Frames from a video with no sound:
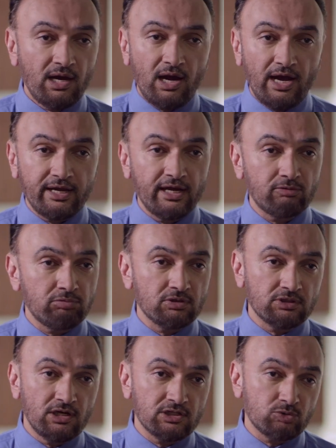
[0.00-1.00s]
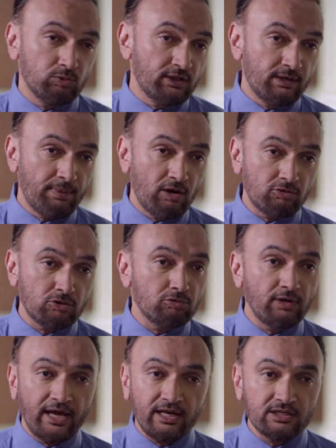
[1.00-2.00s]
I get results within about 2
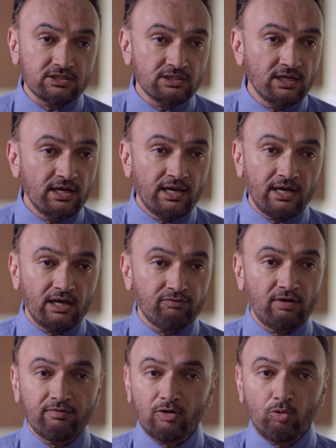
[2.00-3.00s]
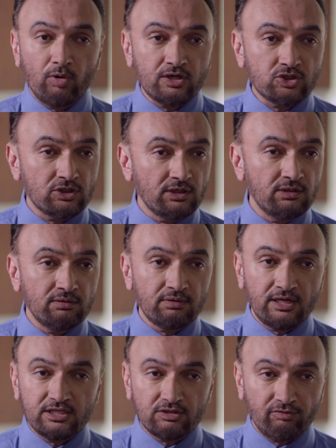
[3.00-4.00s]
days. If I have a question,
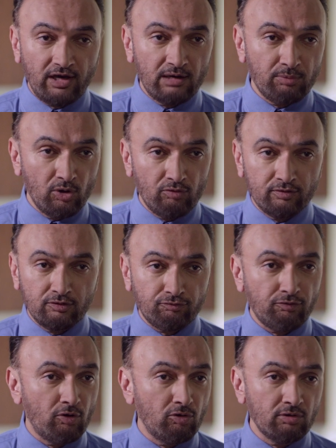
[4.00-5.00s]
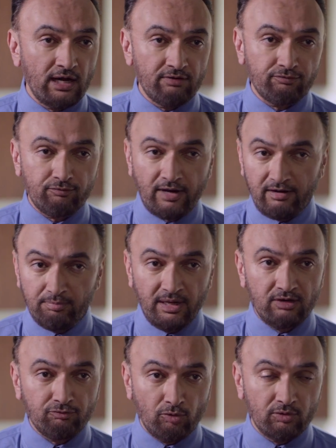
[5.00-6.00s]
he's available over the phone. I've had
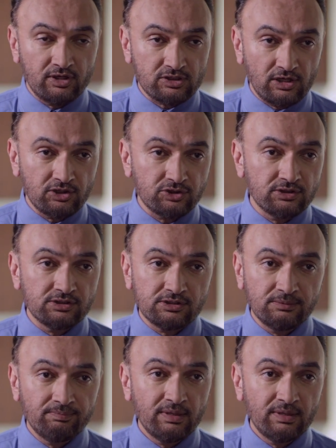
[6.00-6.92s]
many phone discussions,